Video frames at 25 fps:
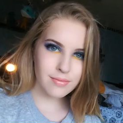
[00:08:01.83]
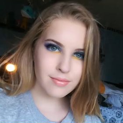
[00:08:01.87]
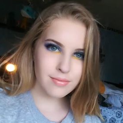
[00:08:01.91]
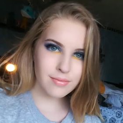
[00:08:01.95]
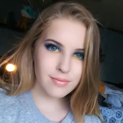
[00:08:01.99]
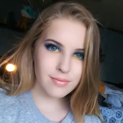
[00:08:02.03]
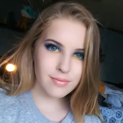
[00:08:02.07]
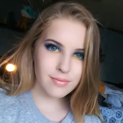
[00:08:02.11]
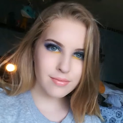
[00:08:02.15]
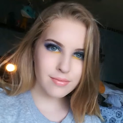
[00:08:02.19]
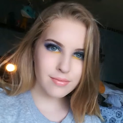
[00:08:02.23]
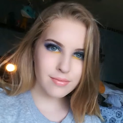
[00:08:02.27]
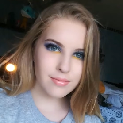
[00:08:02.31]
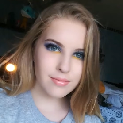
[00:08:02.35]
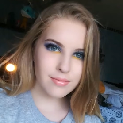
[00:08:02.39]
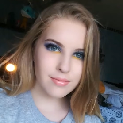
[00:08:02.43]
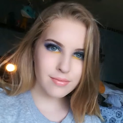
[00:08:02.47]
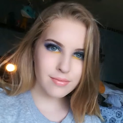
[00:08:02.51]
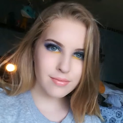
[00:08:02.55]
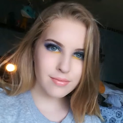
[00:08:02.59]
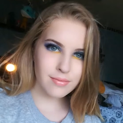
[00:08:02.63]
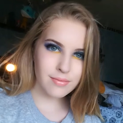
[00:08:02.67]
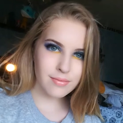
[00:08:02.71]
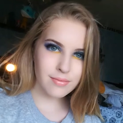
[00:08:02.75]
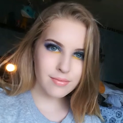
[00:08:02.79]

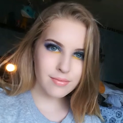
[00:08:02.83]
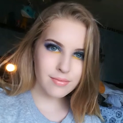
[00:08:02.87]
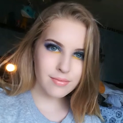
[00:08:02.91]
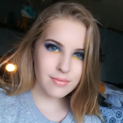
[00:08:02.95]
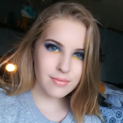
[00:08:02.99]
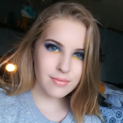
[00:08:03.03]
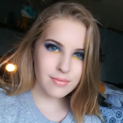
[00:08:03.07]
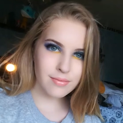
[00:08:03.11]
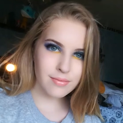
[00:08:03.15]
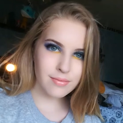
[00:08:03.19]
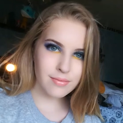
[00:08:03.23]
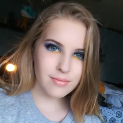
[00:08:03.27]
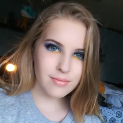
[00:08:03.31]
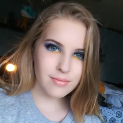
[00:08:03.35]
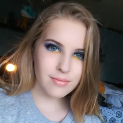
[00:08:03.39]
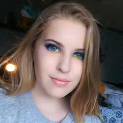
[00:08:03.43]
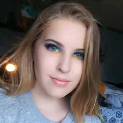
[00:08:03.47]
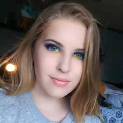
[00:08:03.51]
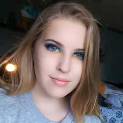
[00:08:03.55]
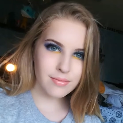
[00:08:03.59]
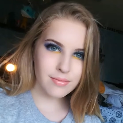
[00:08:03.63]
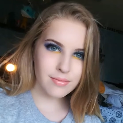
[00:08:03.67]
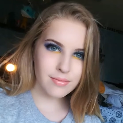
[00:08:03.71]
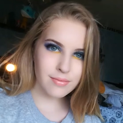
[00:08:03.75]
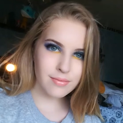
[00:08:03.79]

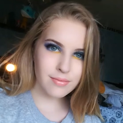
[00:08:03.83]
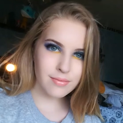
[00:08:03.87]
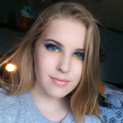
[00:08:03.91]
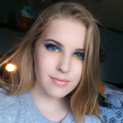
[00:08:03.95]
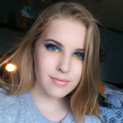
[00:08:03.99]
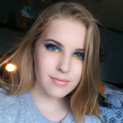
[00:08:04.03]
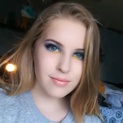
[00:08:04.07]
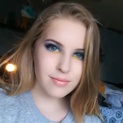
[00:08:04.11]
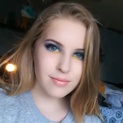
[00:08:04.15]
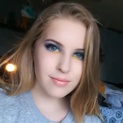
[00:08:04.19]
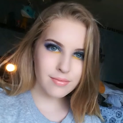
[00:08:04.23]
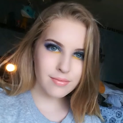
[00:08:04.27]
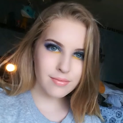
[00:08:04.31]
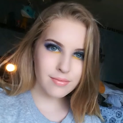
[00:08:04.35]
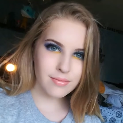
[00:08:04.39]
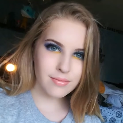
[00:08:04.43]
[no speech]